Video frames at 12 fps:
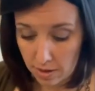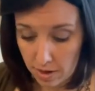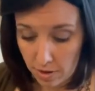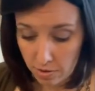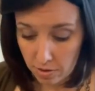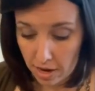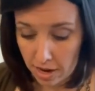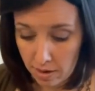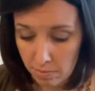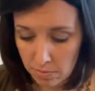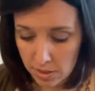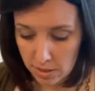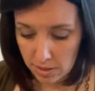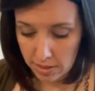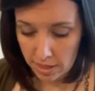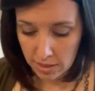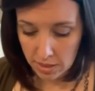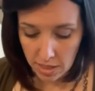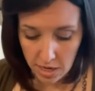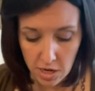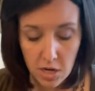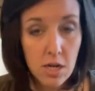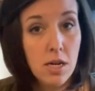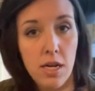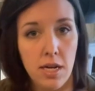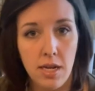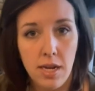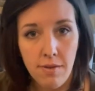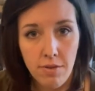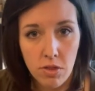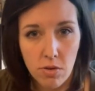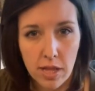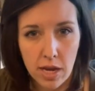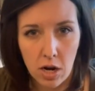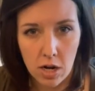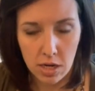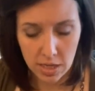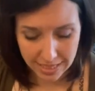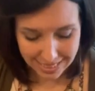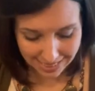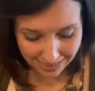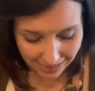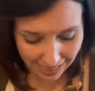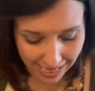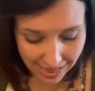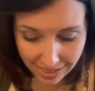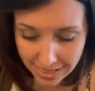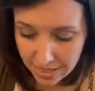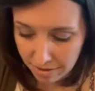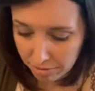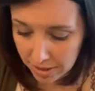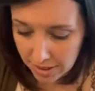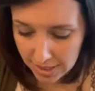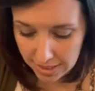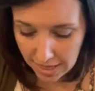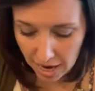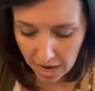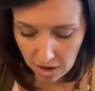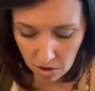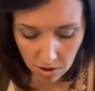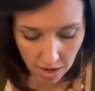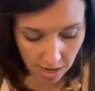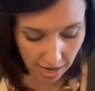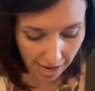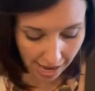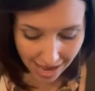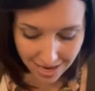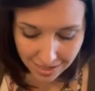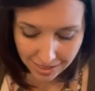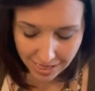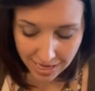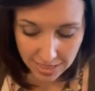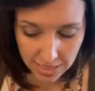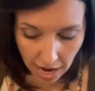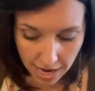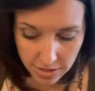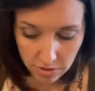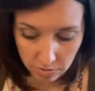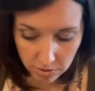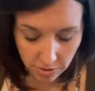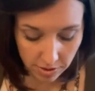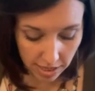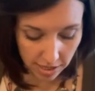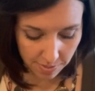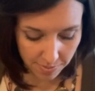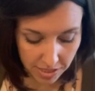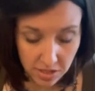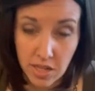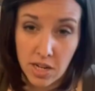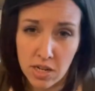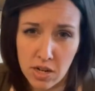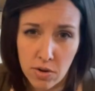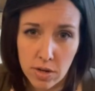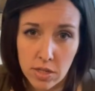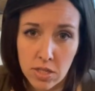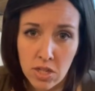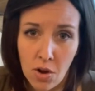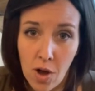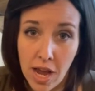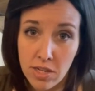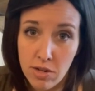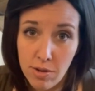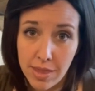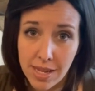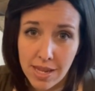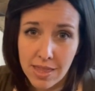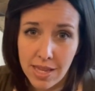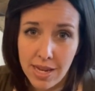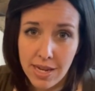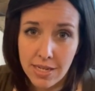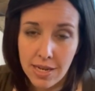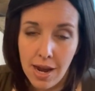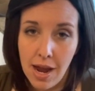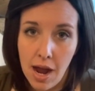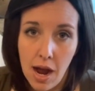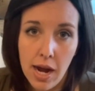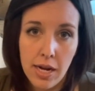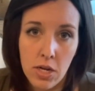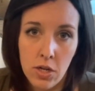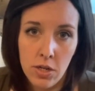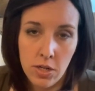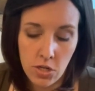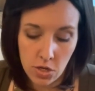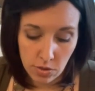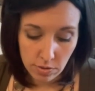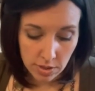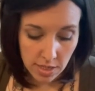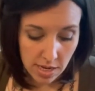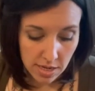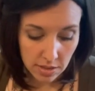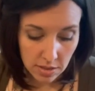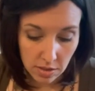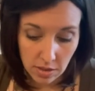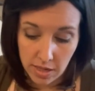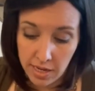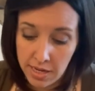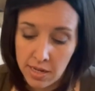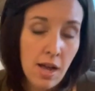other items next to here. And even though they are a slightly different style, at a glance, I don't know that anybody's gonna notice. So I do think that I could use these in